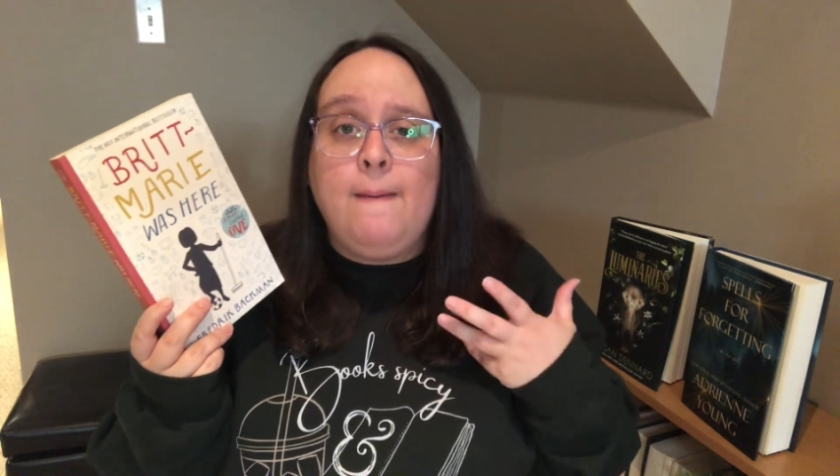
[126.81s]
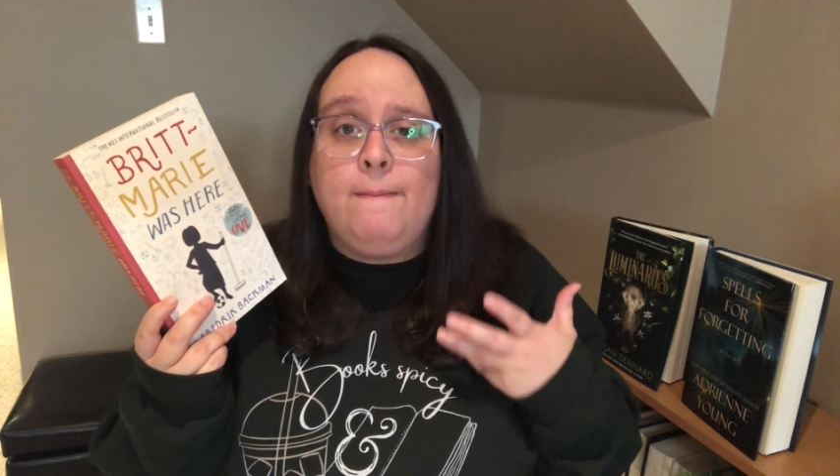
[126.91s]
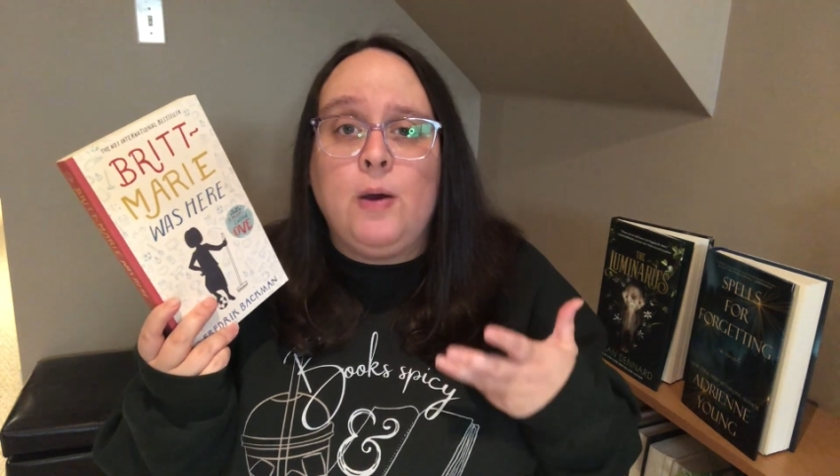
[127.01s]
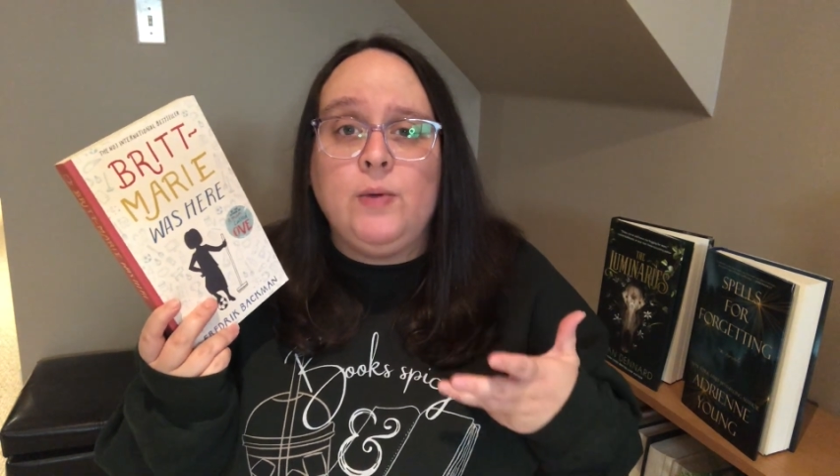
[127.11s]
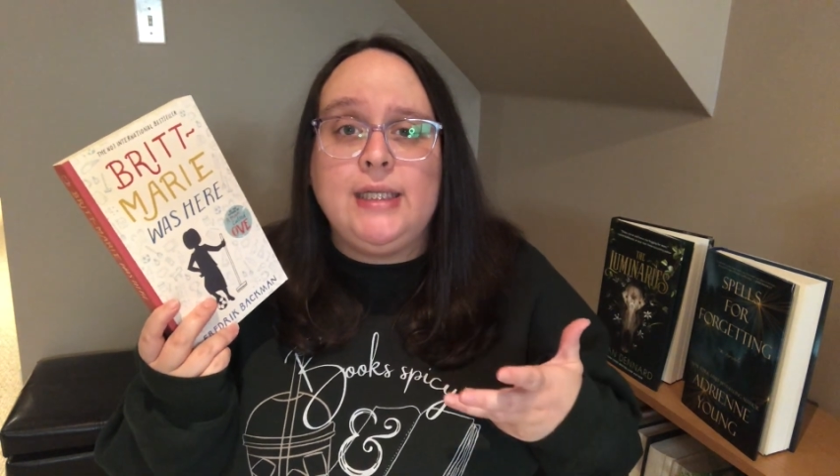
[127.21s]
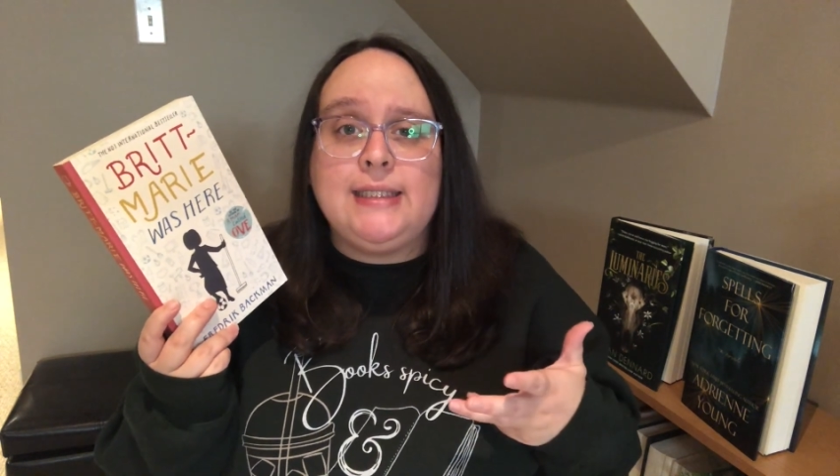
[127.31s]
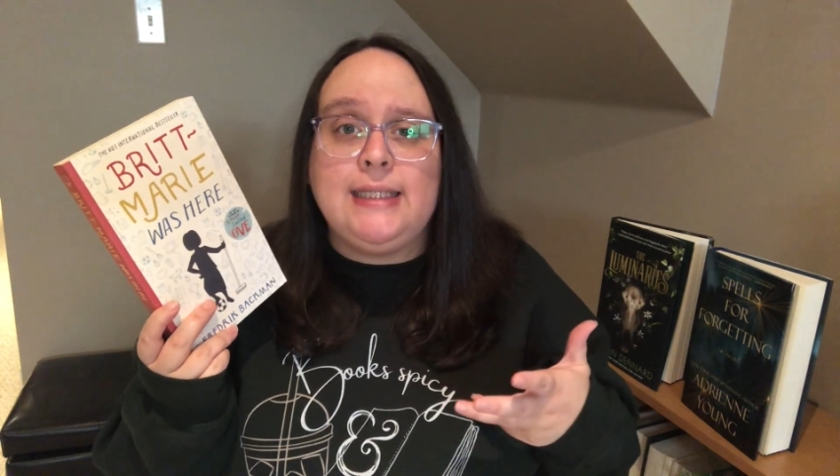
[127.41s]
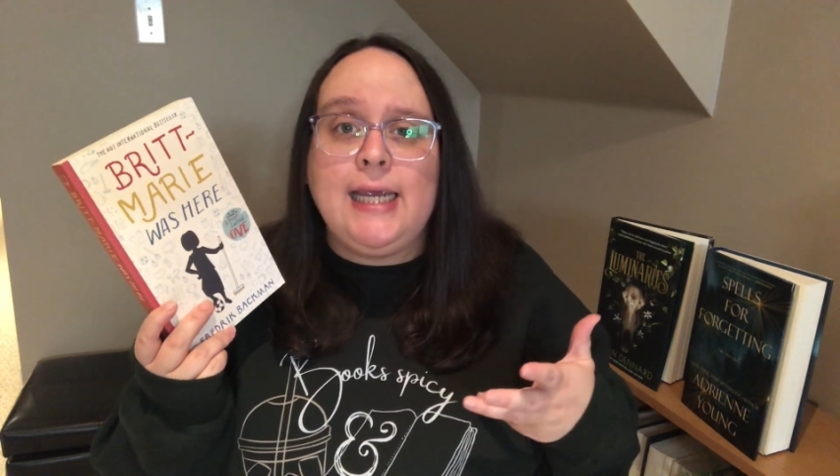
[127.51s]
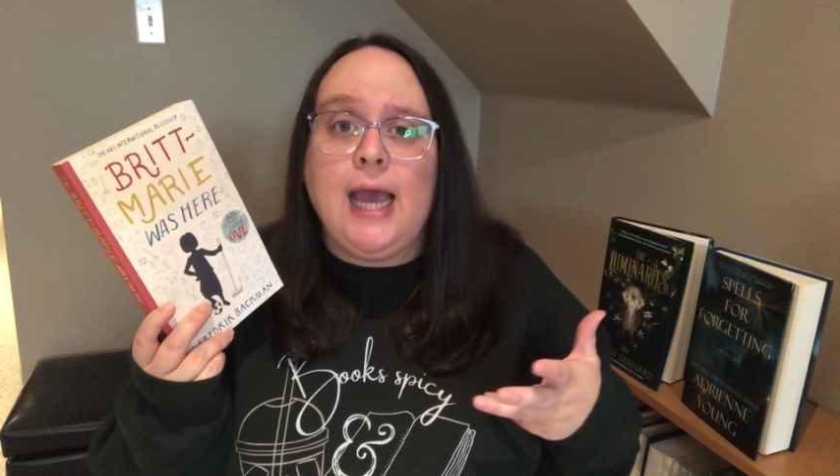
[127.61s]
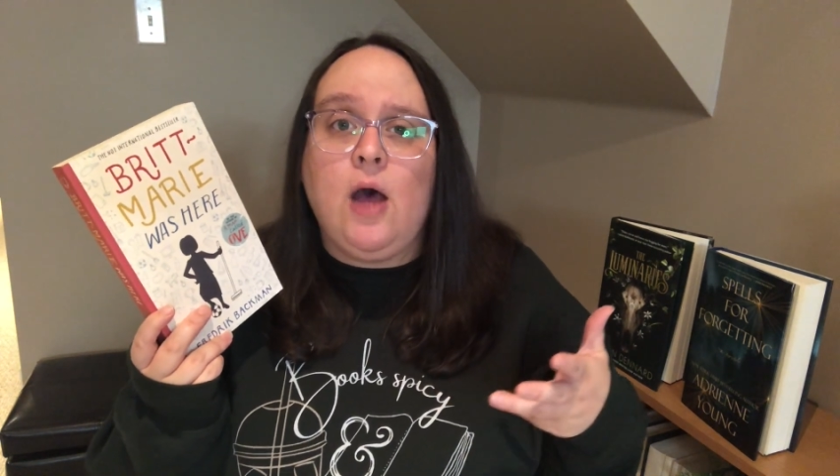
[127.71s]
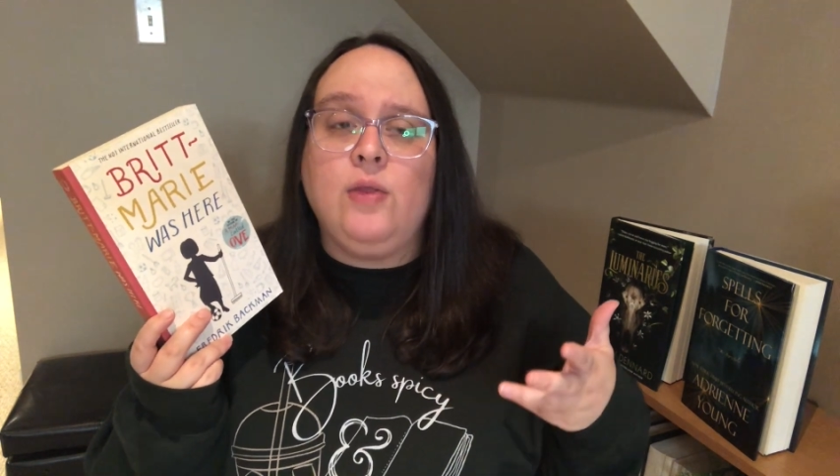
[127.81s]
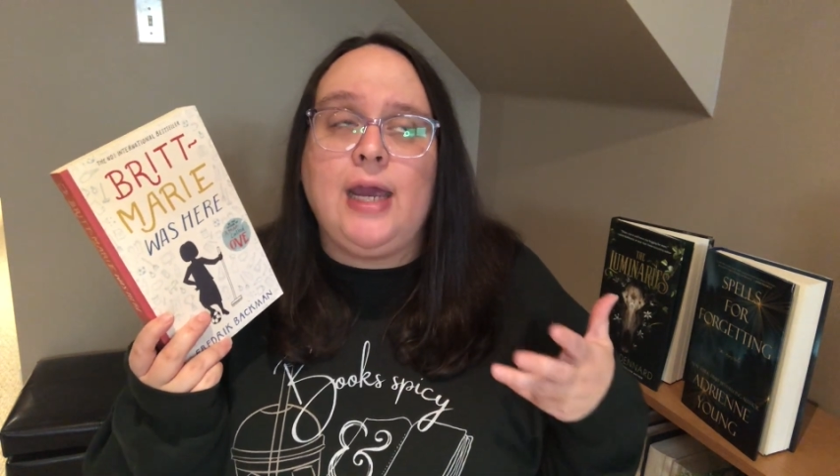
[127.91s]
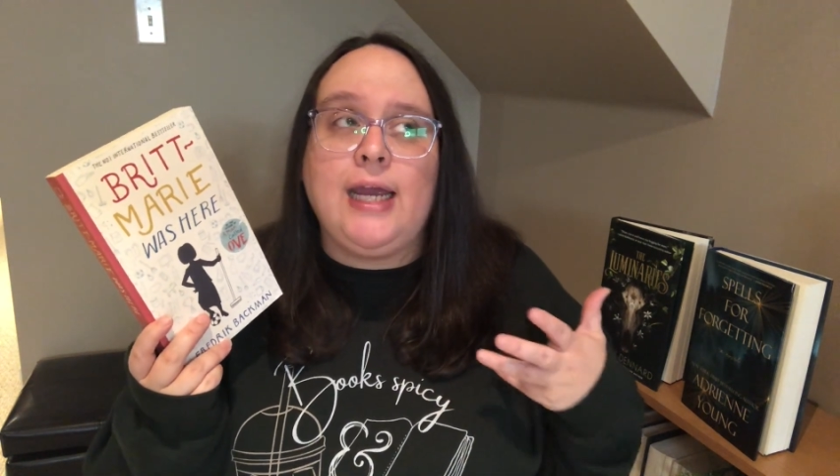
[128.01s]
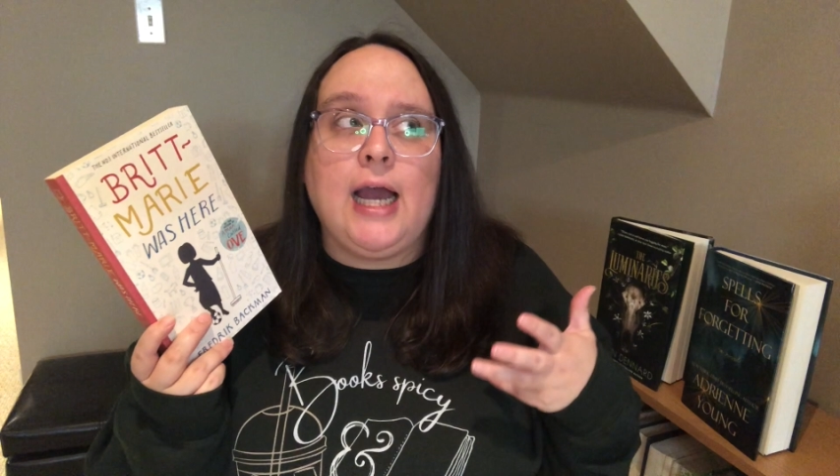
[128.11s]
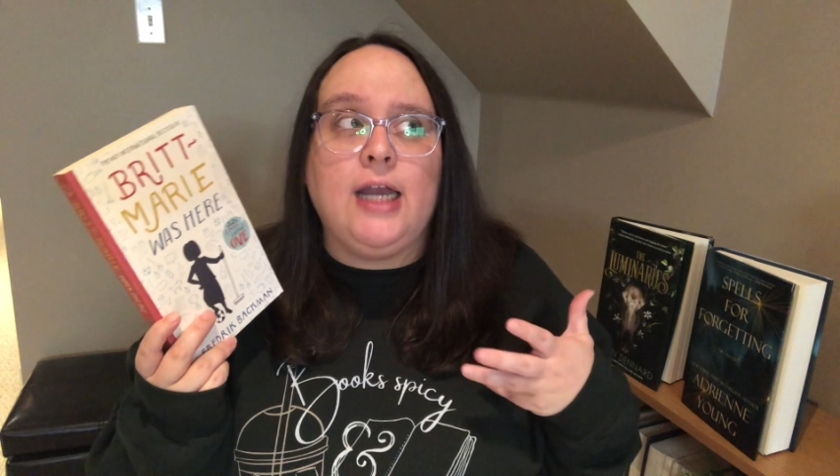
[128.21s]
but we see how
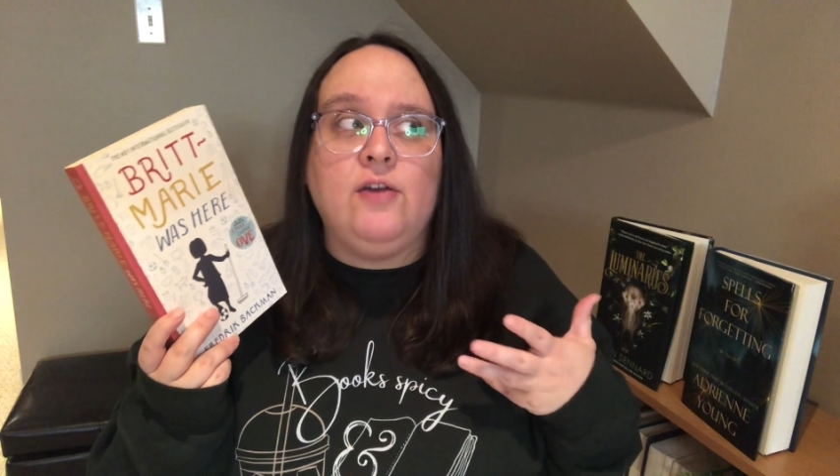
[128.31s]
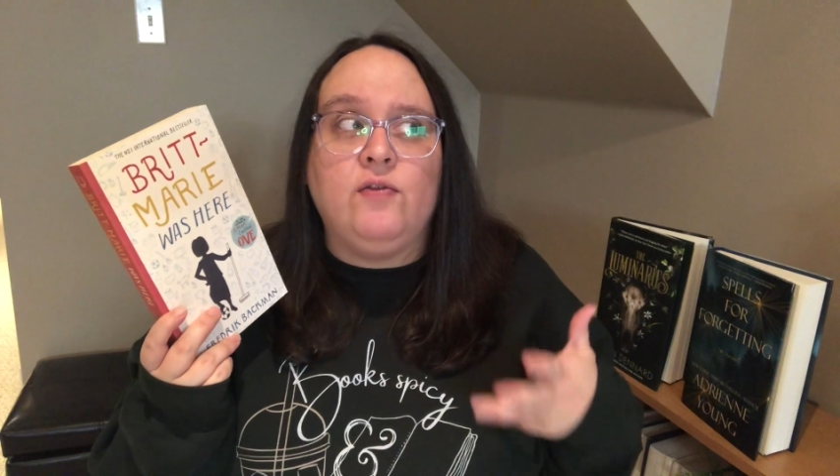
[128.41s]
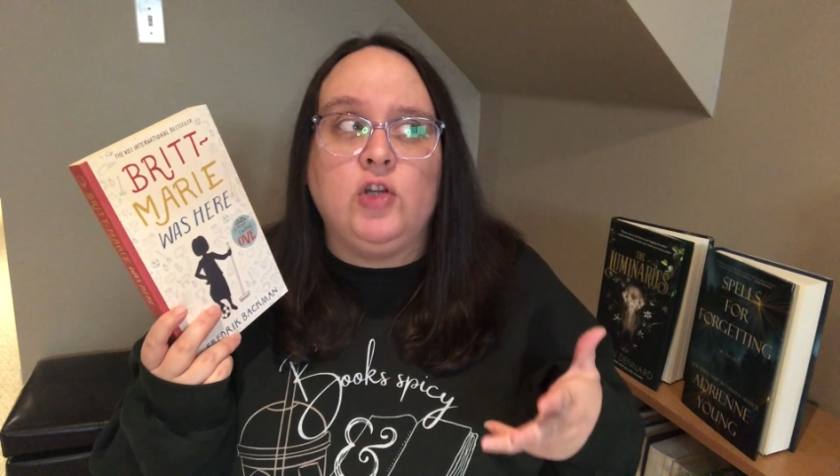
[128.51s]
they kind of